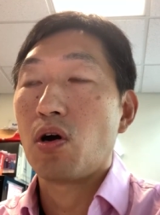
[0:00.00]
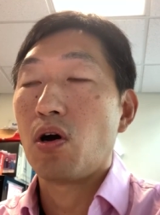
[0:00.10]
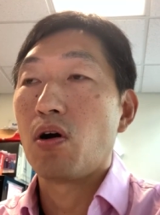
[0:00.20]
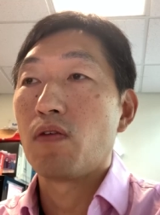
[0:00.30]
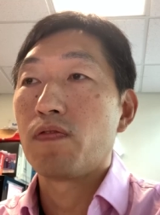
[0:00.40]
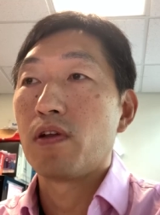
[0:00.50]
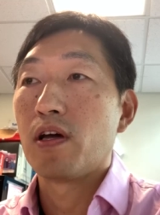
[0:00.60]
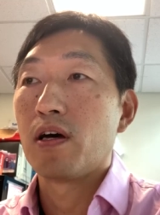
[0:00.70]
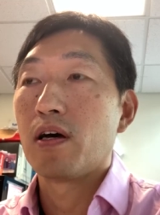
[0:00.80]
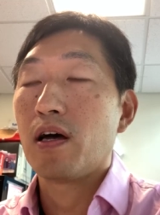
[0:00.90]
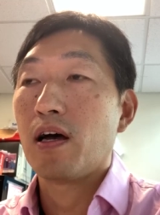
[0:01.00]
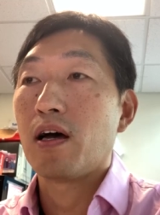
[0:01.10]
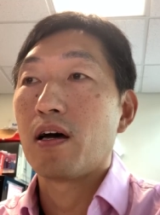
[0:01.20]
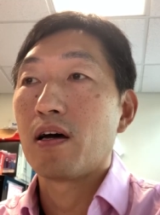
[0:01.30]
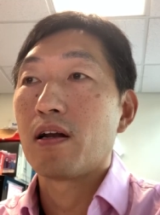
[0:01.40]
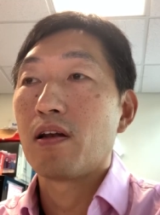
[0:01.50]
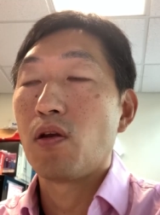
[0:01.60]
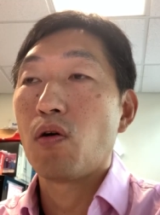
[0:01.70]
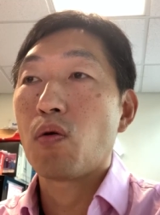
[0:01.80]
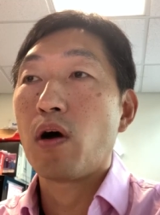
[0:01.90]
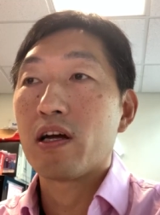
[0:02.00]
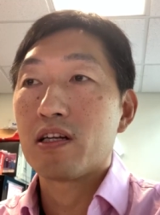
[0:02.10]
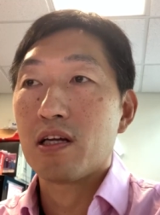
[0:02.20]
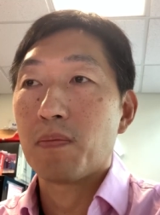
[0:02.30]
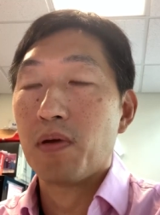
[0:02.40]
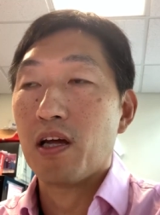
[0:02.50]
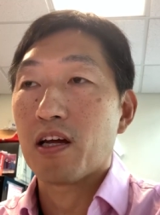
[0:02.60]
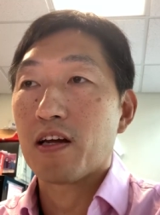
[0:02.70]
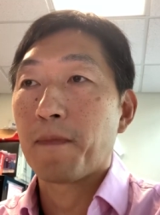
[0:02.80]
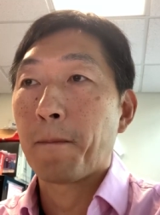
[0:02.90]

of the uh, low quality pig.